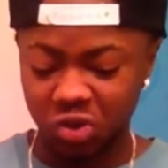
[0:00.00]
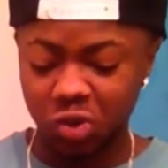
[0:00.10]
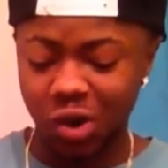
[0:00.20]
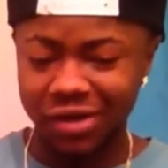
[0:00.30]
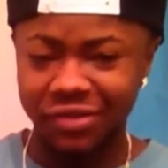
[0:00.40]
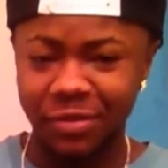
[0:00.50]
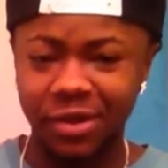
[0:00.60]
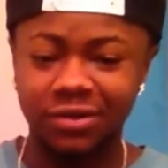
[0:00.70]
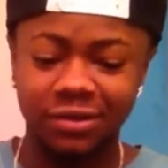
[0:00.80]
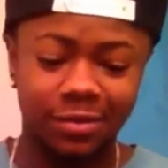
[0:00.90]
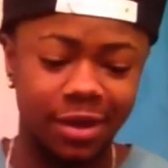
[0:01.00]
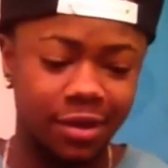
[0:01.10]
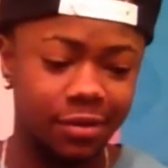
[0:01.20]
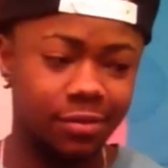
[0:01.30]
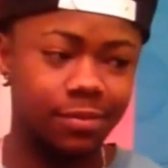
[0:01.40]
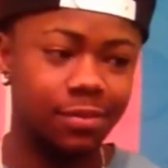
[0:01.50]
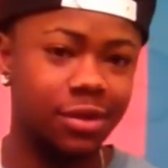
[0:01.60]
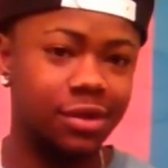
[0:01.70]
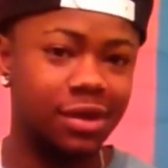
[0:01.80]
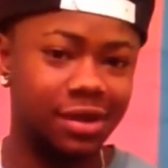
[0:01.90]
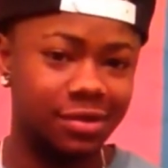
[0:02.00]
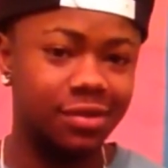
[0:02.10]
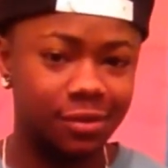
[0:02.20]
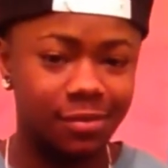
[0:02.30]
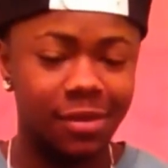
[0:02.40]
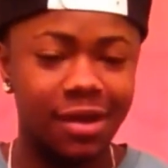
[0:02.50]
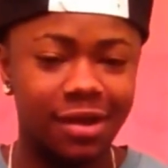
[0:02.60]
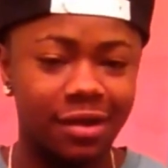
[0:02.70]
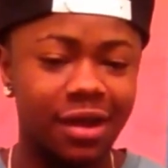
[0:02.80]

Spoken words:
Who are in the pictures? I'm like, me and my